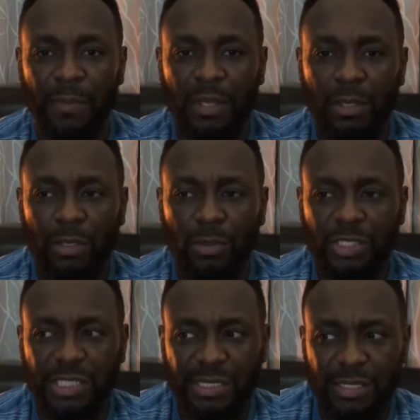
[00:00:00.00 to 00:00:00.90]
You know,
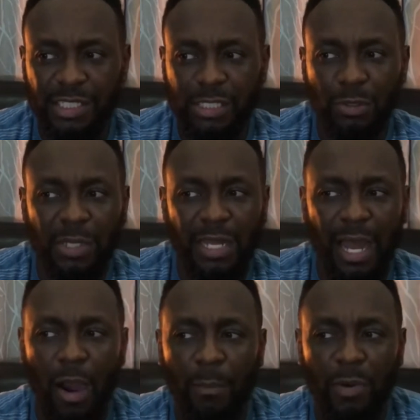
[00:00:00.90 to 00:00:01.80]
she's looking at
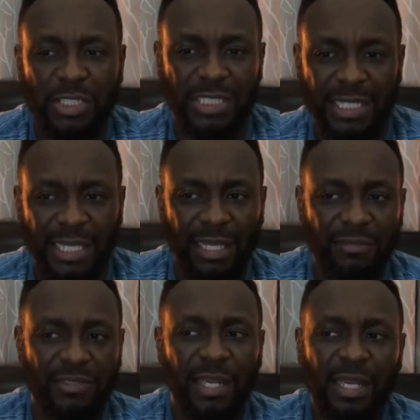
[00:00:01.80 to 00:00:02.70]
how much she gives.
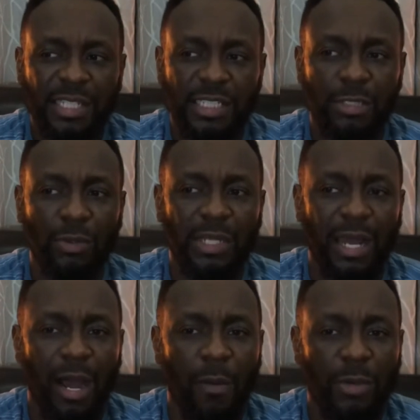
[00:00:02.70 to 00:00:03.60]
She's looking at
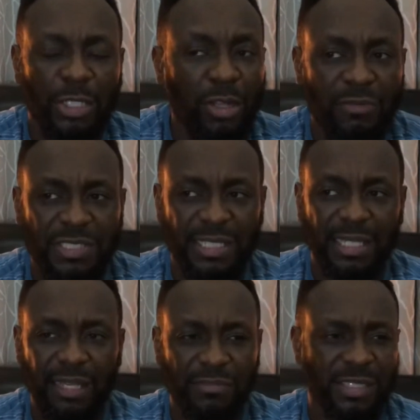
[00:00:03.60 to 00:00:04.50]
how much love she
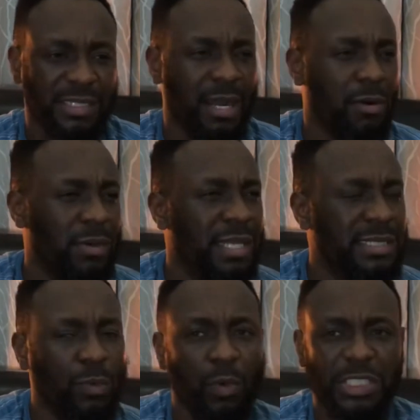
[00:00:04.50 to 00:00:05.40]
gives. She's
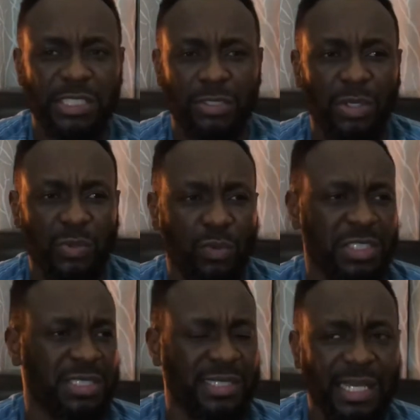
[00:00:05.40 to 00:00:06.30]
calculating what she does, what she
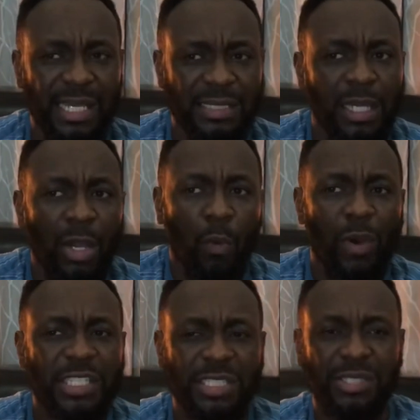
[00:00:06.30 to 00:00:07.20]
says, when
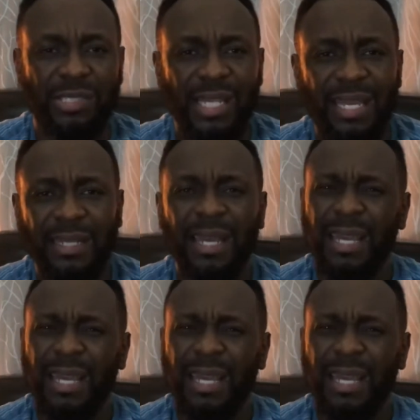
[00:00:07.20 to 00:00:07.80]
she should say it.